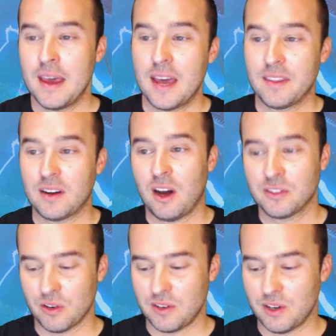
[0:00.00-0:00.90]
And then
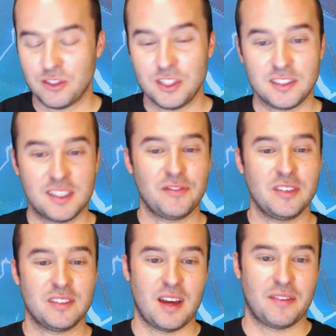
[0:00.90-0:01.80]
also, just different
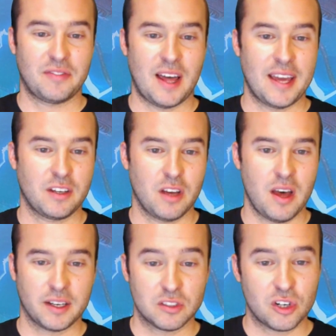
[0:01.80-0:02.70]
stuff like
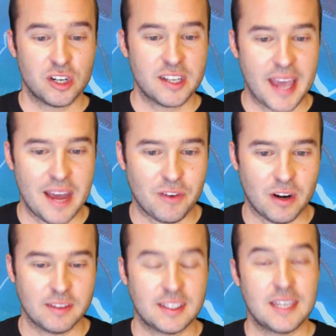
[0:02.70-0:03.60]
Concerted
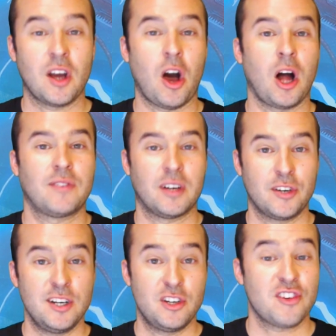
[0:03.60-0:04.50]
Effort, giving all of our
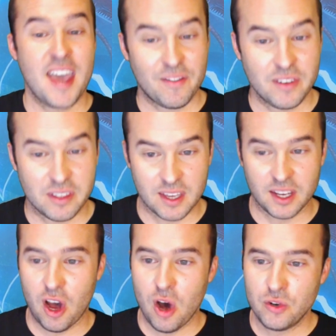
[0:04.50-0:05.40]
creatures everything.
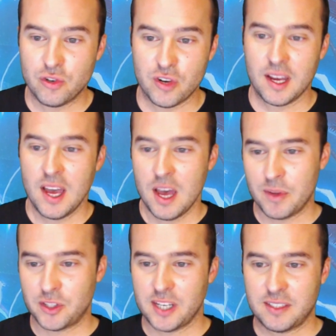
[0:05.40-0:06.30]
Odric,
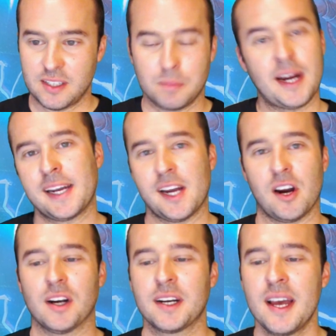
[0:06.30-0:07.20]
Majestic Matriarch.